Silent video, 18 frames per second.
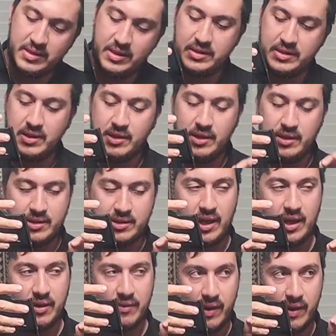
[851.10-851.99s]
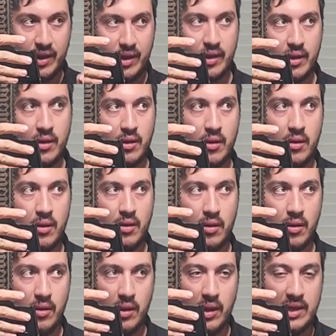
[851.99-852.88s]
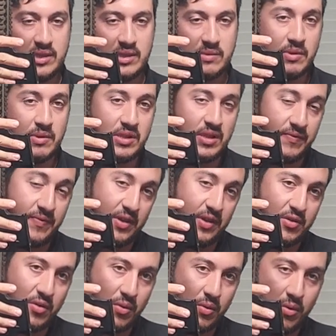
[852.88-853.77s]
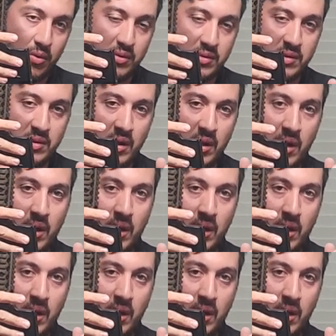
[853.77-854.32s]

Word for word: easy it's kind of like less specific tools